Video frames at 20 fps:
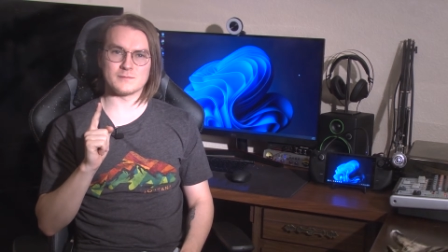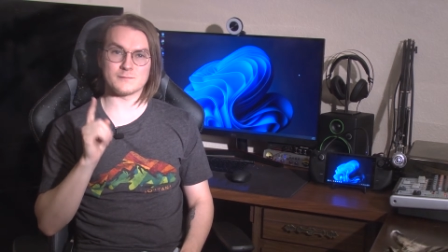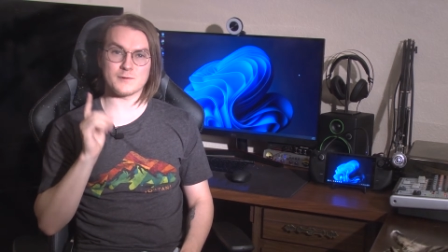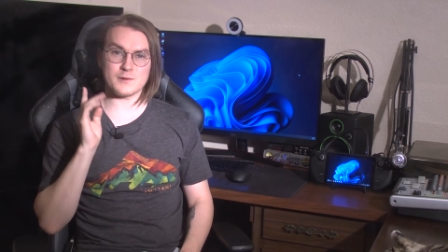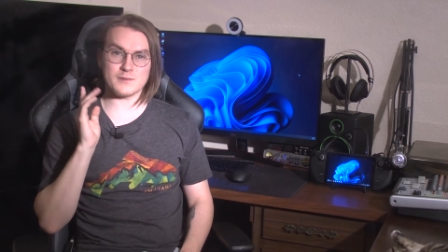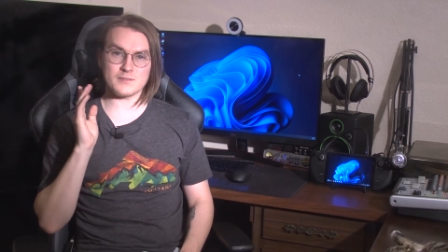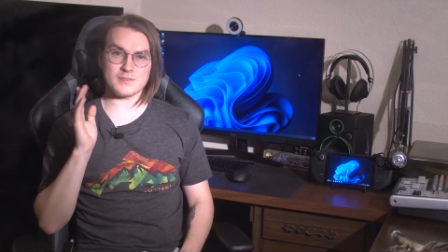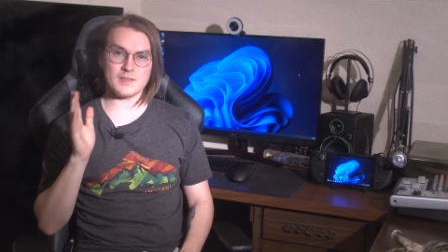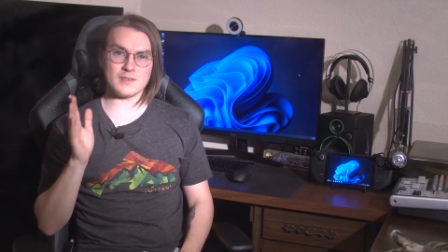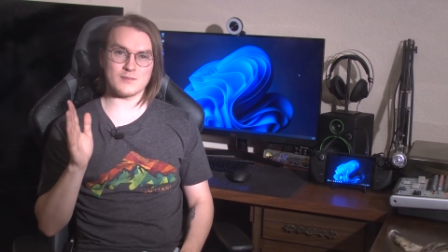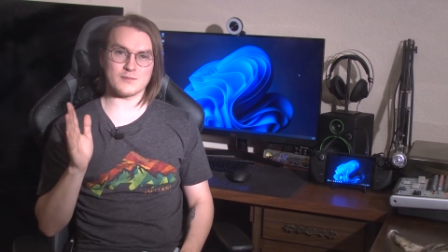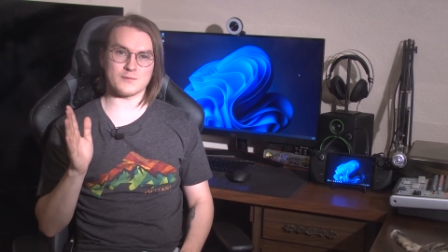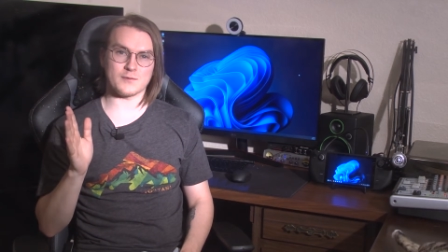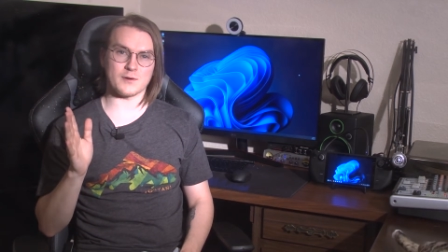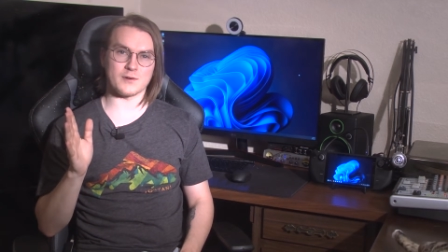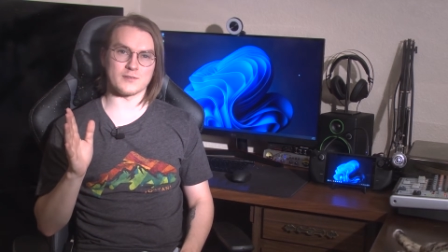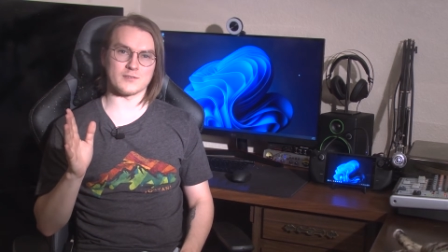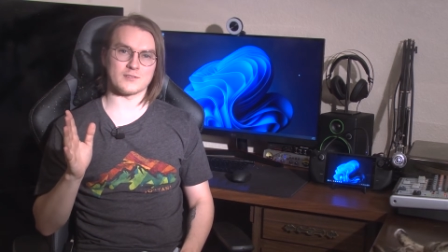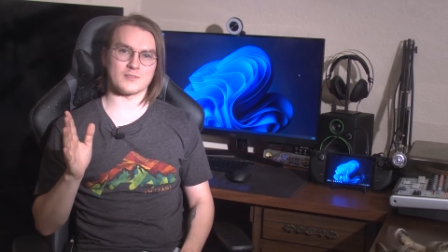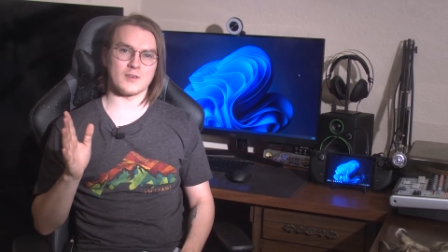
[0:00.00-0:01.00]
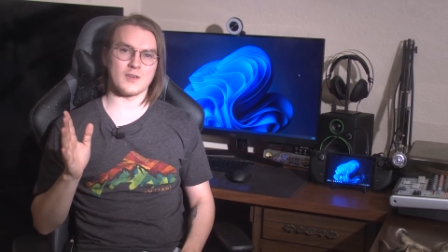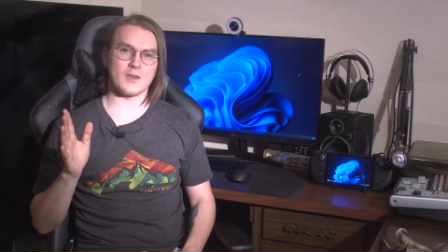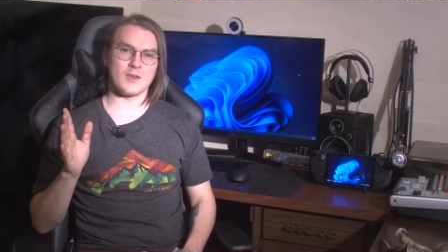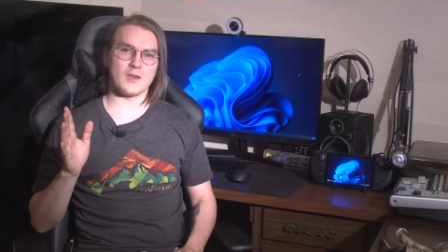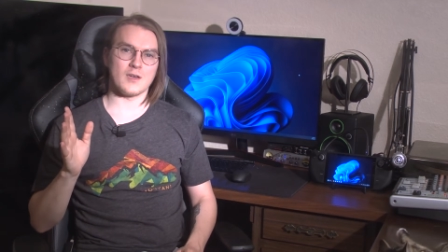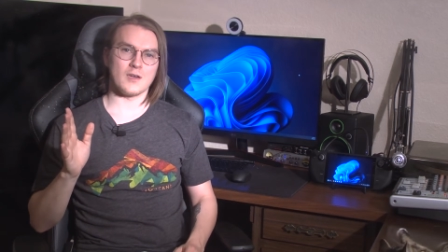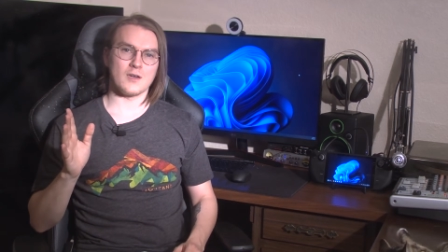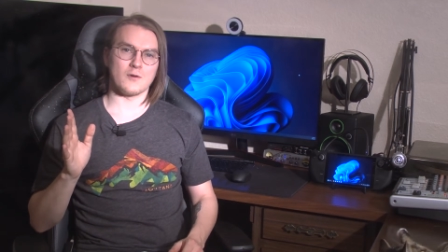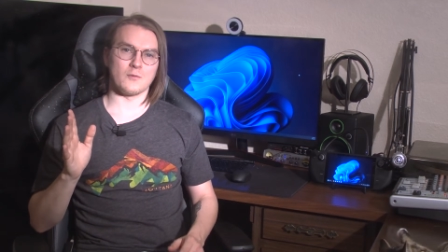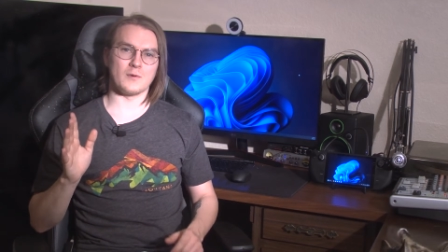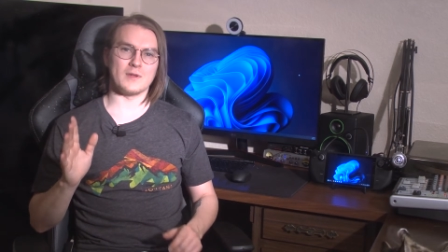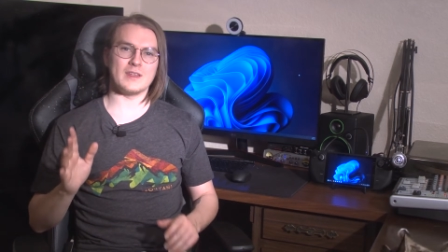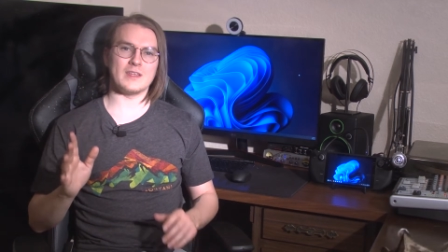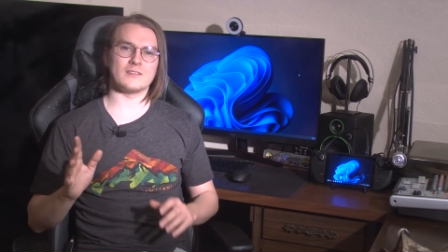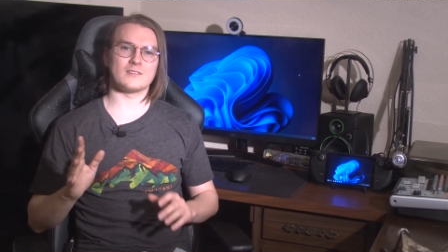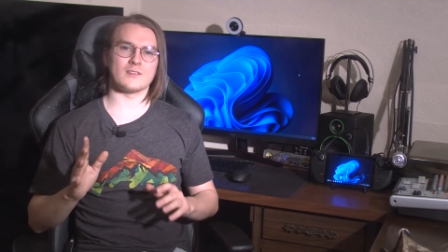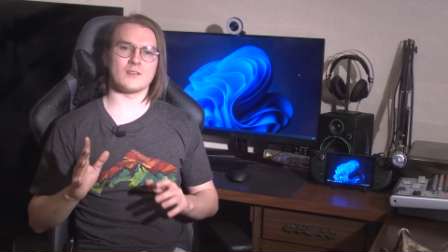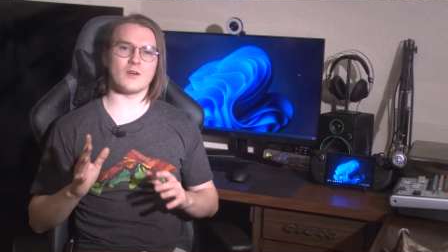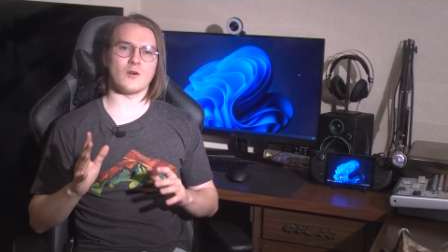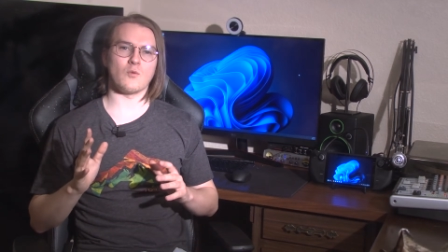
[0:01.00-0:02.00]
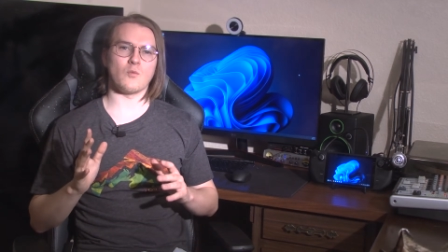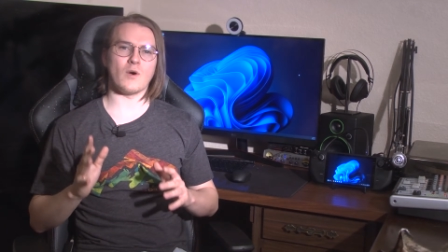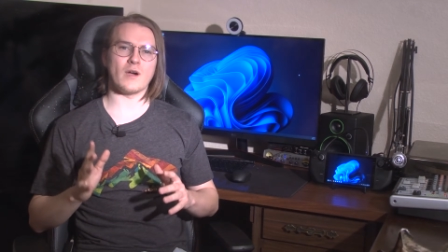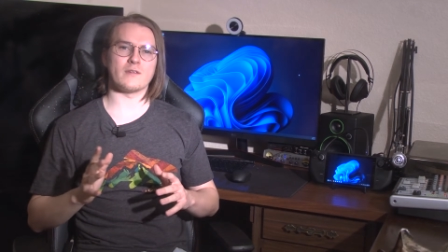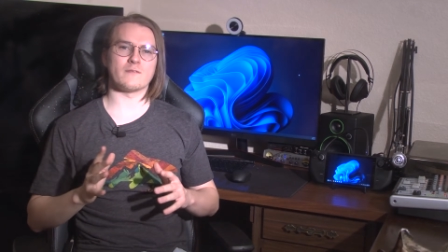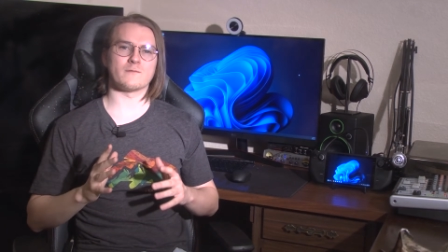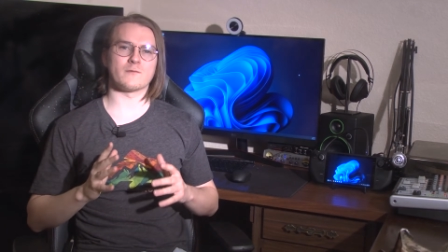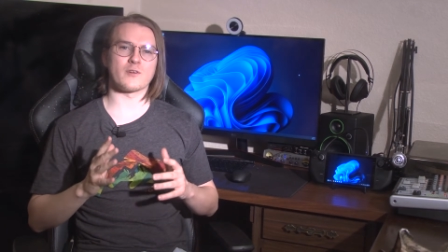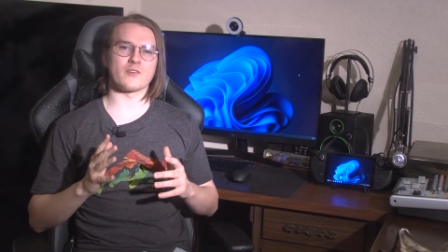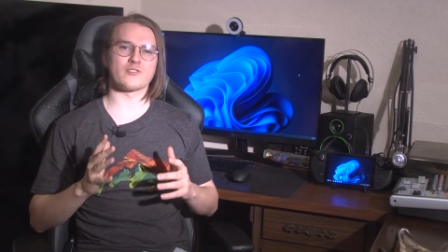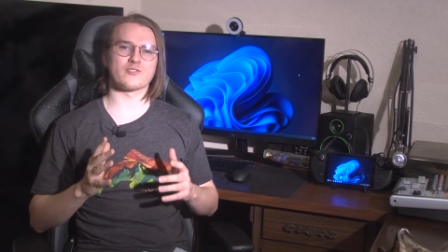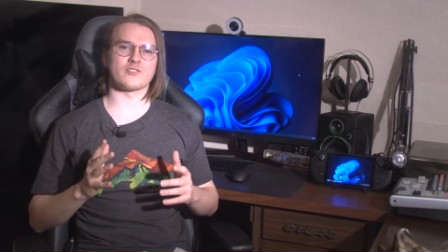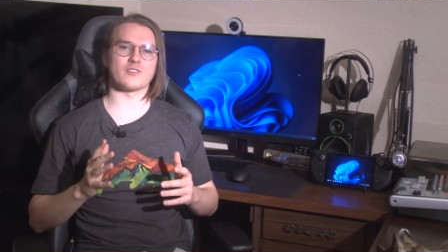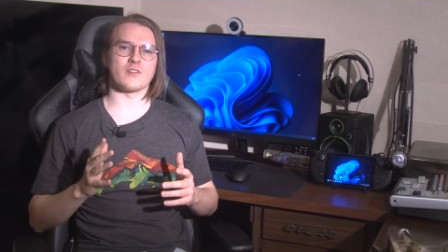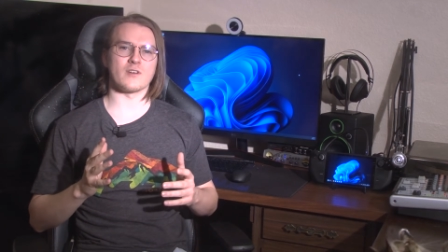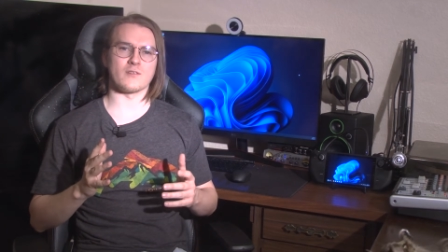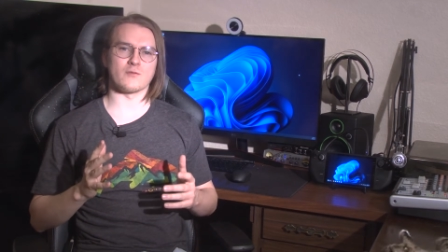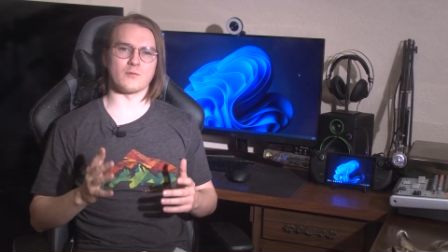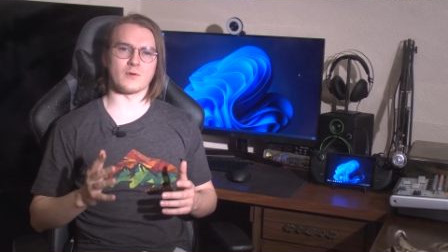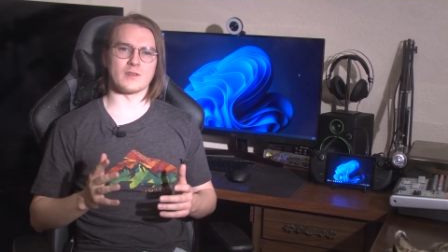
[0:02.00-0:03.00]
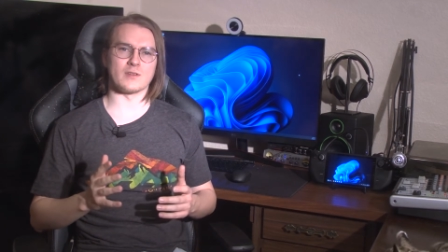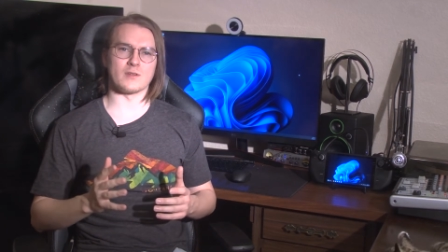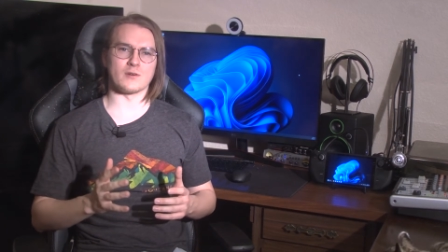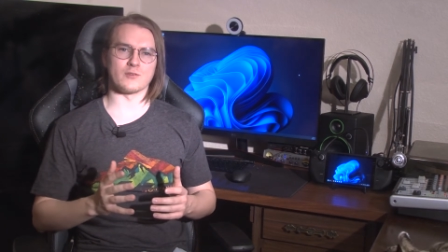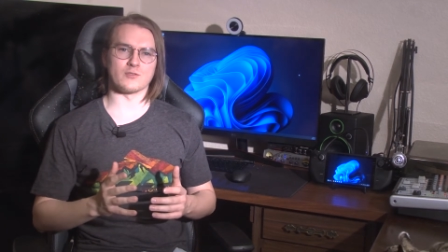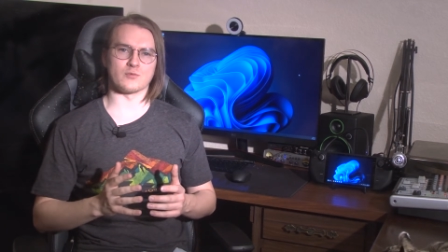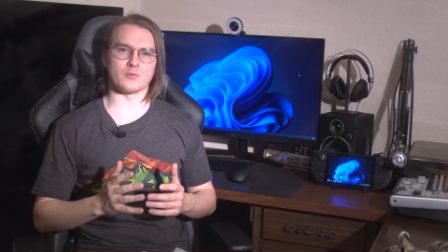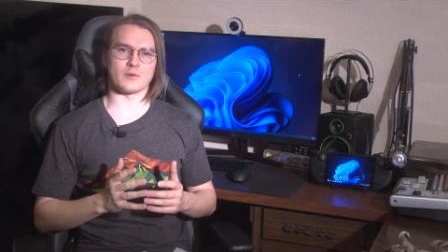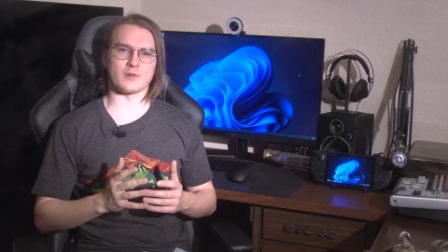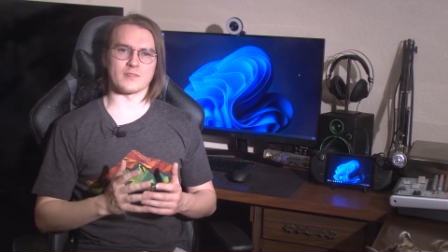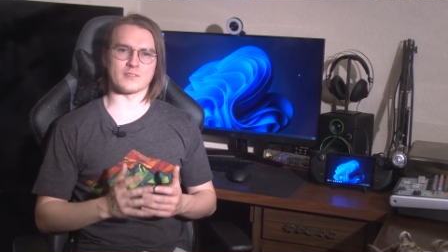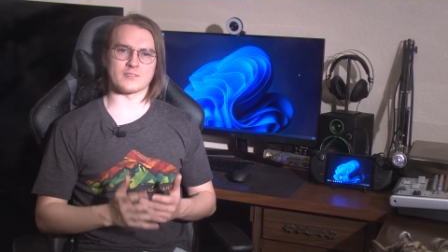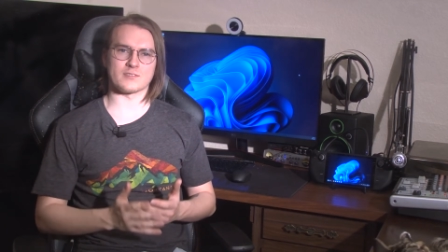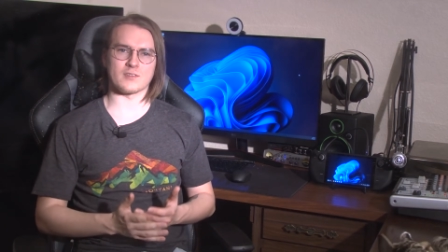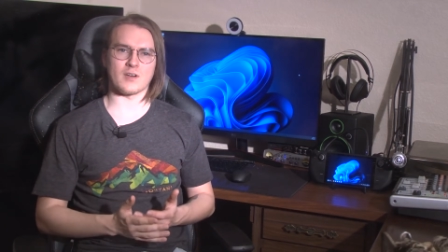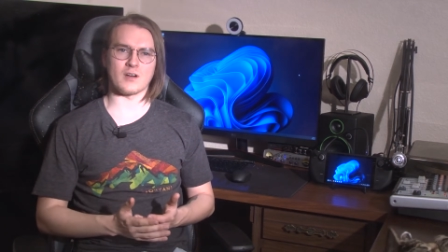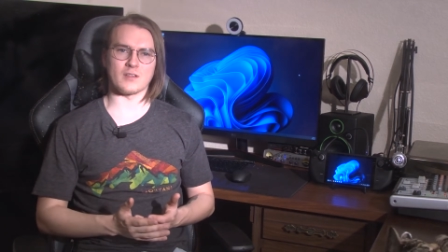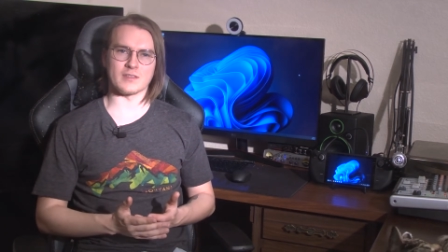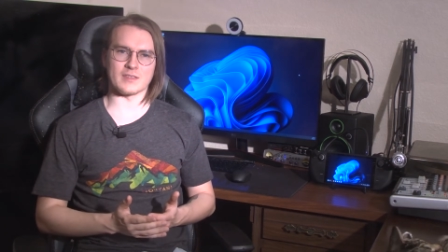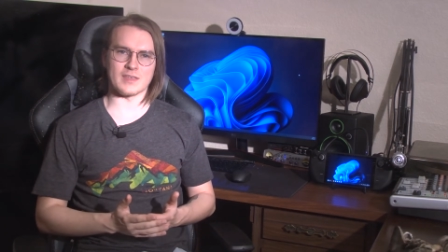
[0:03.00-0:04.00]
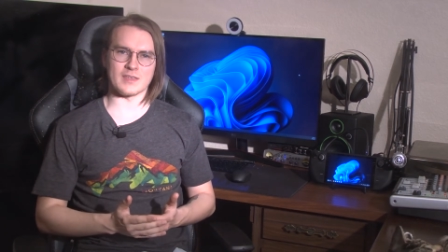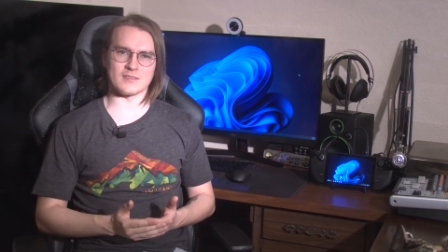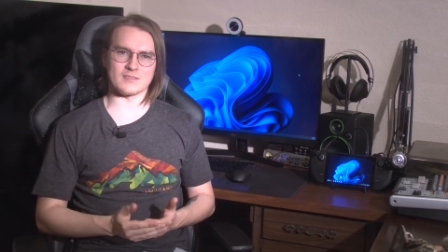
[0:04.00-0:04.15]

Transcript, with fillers: First things first, we need to know what version of Windows we're installing